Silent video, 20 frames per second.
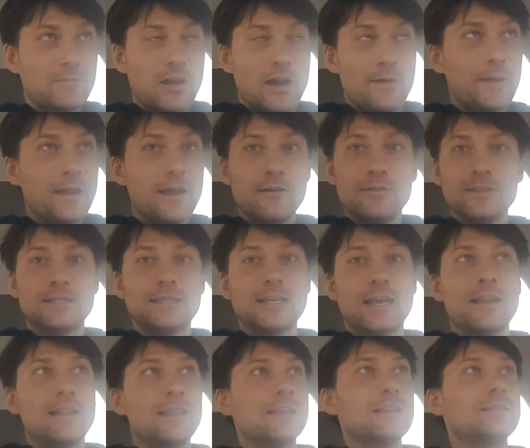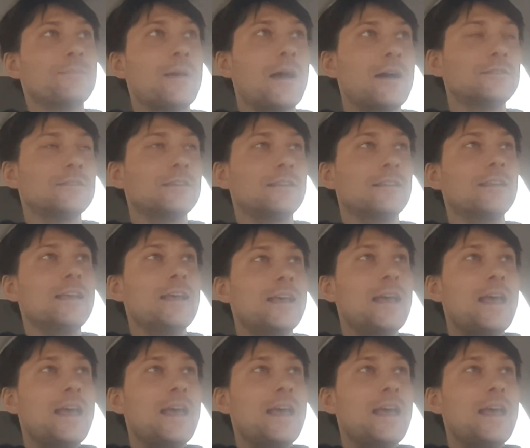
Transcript: coming out the side of this mountain.